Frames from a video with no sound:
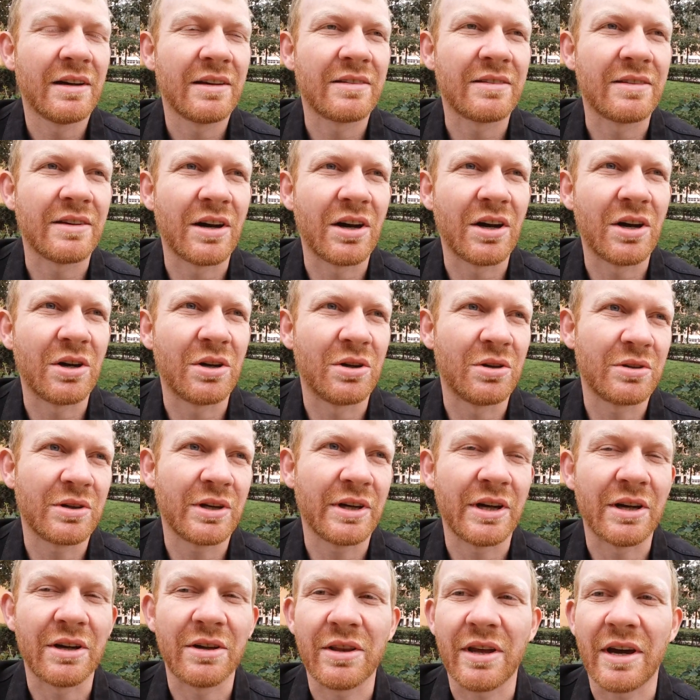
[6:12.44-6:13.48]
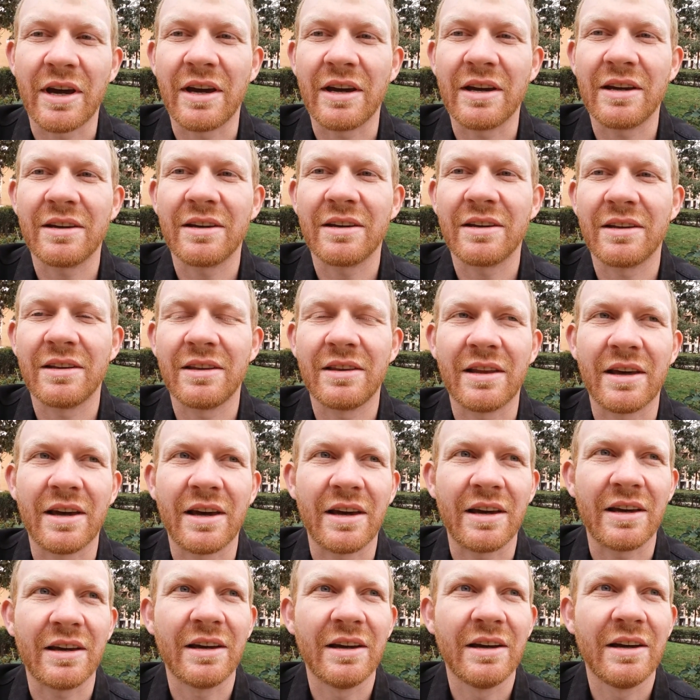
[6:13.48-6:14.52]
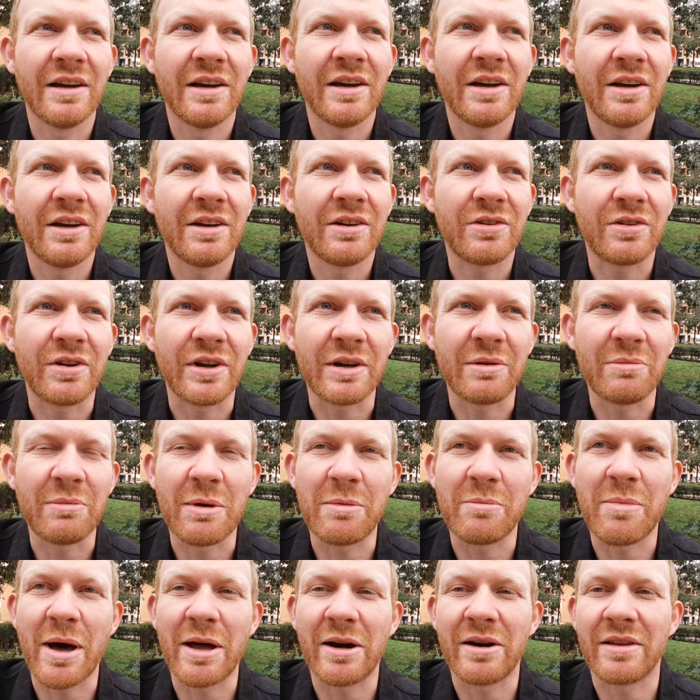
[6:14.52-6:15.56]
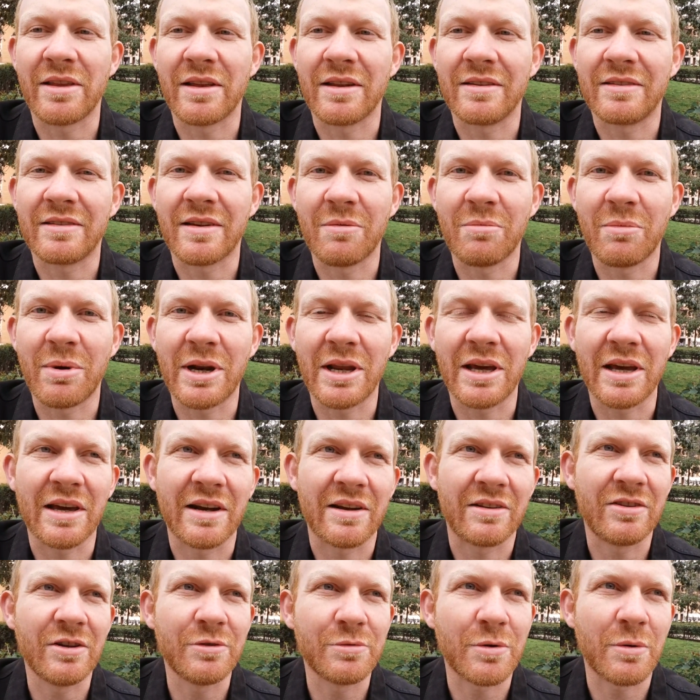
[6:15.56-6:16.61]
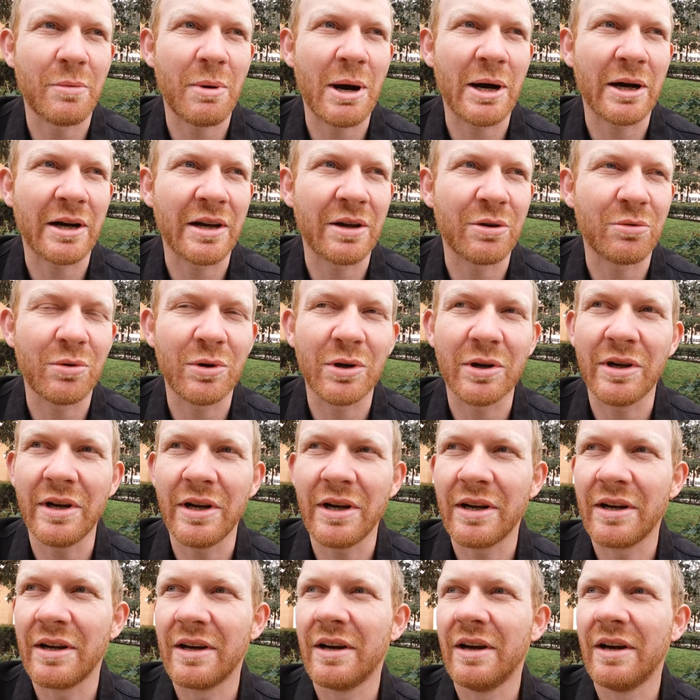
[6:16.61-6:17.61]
so they treat me better than somebody at a supermarket would.